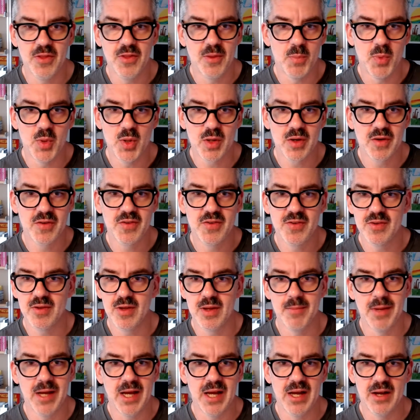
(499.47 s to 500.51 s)
the books
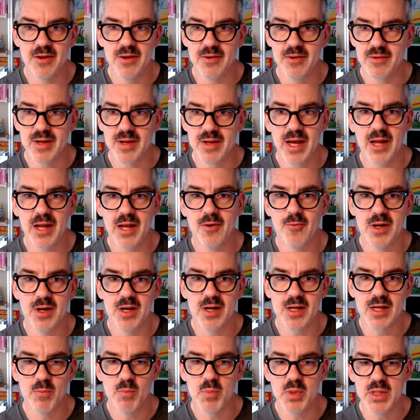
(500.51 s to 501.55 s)
about how to run a
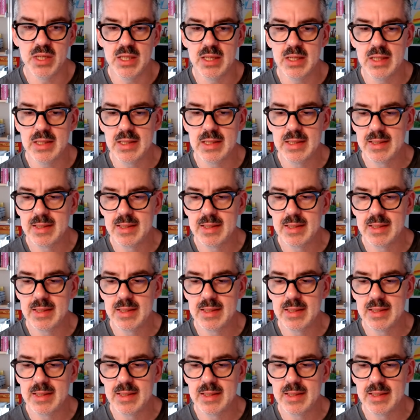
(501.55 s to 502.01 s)
company.